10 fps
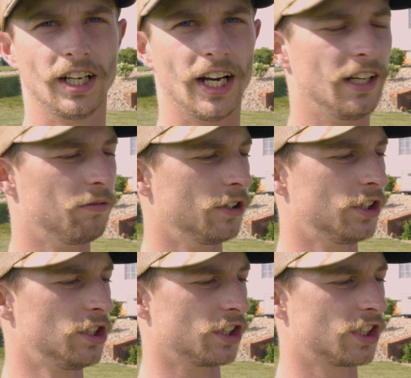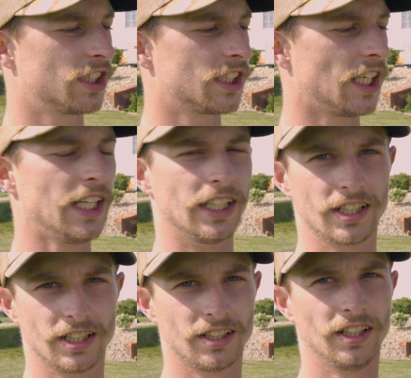and it would just
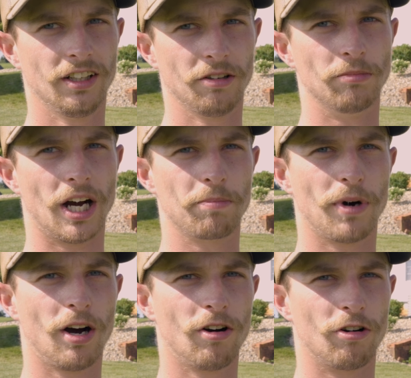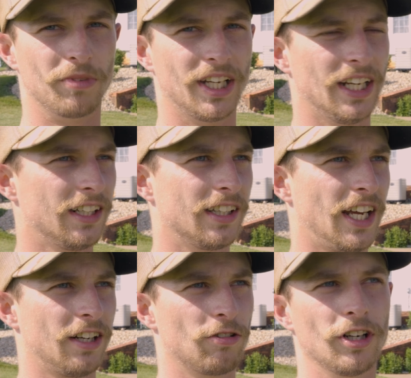sink my palm into
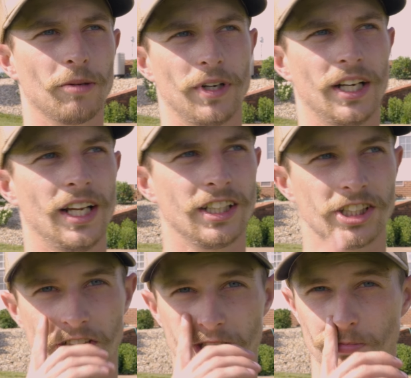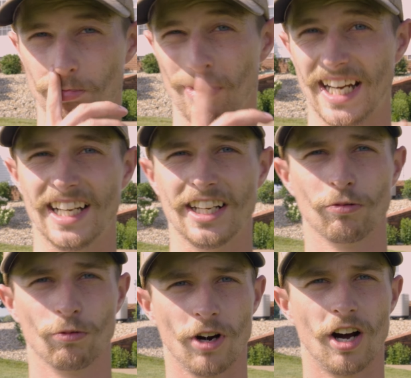that grip and it just made it
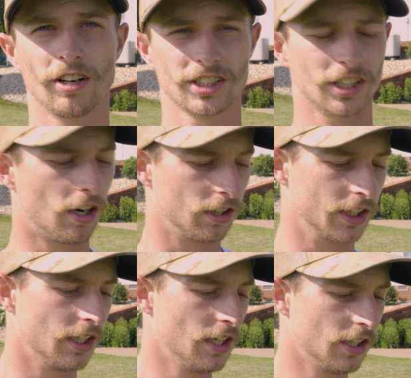rock solid.